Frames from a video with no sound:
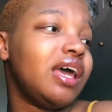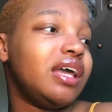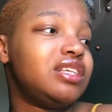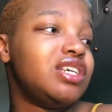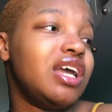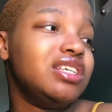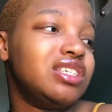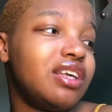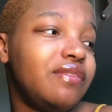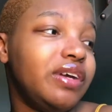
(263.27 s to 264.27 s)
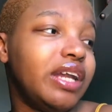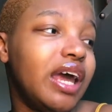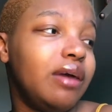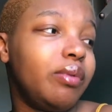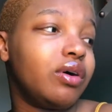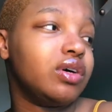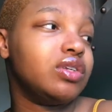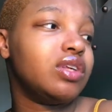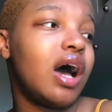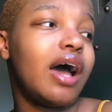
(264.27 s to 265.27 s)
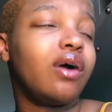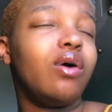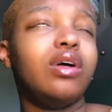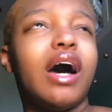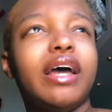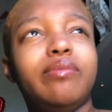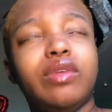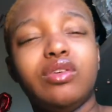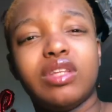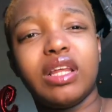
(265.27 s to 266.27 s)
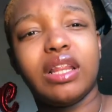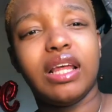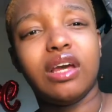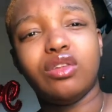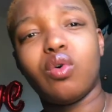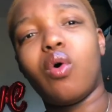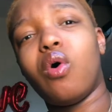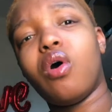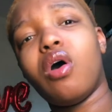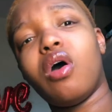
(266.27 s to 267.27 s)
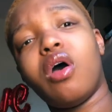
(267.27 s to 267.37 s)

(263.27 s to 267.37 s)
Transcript: it changes every day, because I'm using the Adore.